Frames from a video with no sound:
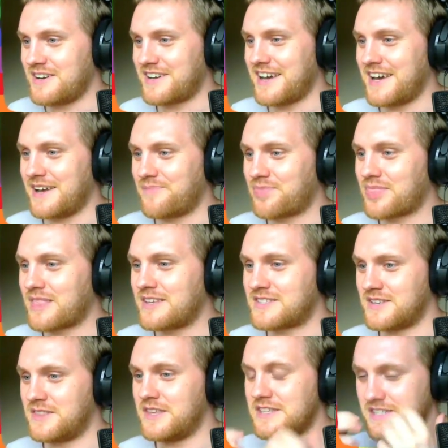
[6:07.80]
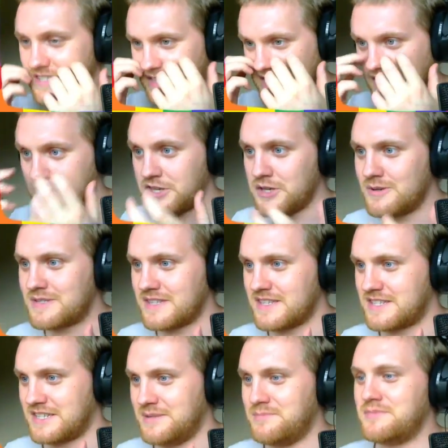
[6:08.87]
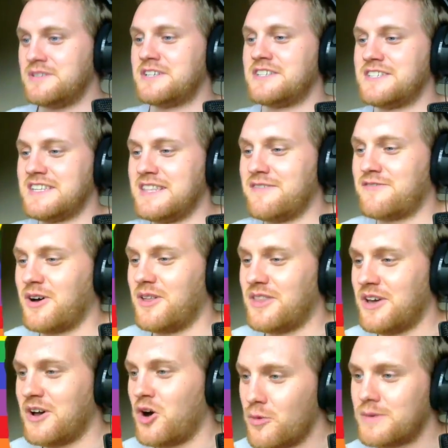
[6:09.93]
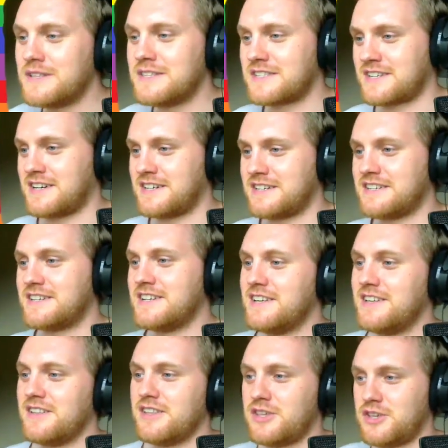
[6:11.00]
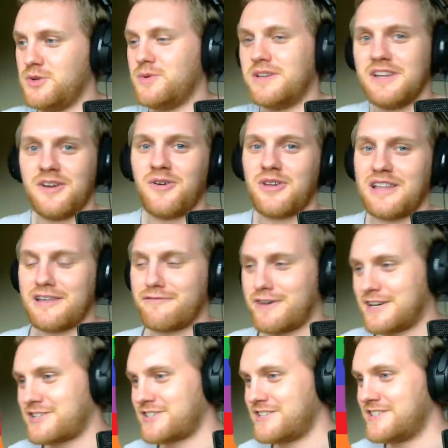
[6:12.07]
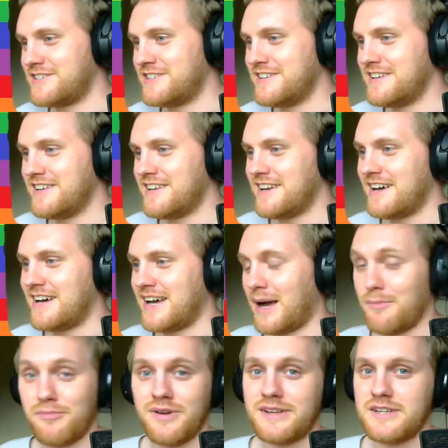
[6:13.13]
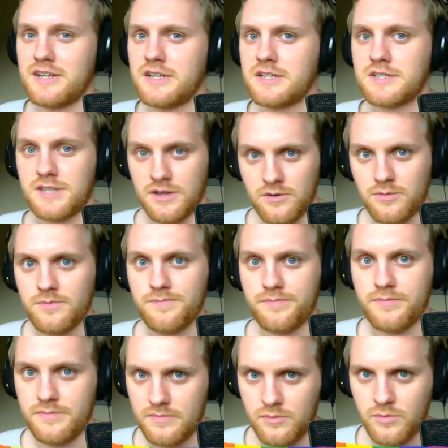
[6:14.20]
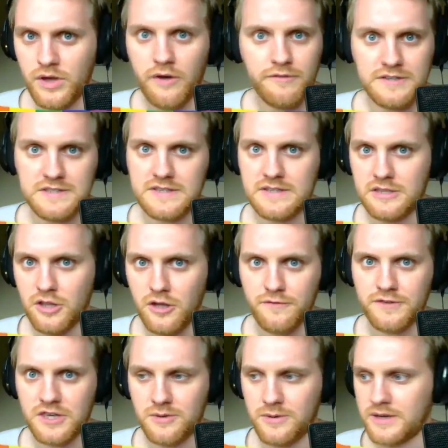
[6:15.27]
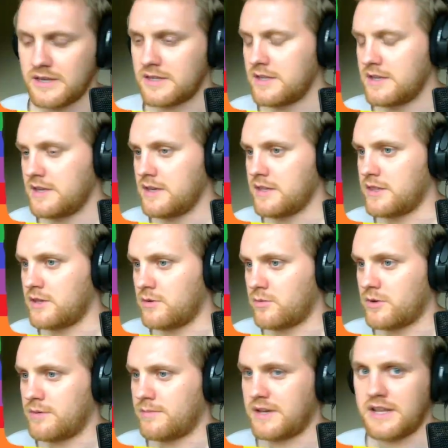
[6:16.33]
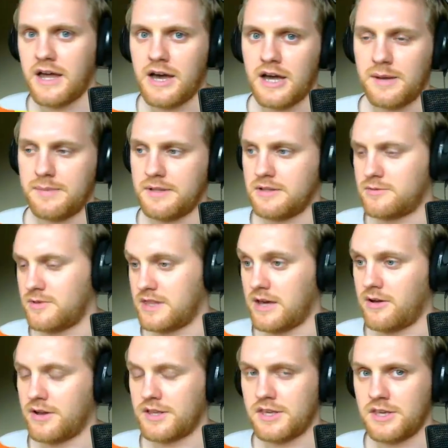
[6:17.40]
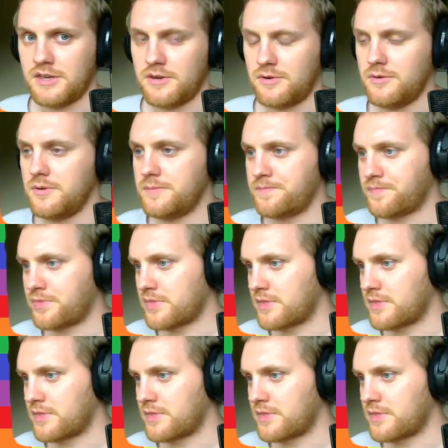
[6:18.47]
Okay, so this is like a queue system. You can see they've got the open sign, queue in an orderly fashion. I'm British, so we obviously love queuing. There wouldn't be an Ark build without a queue.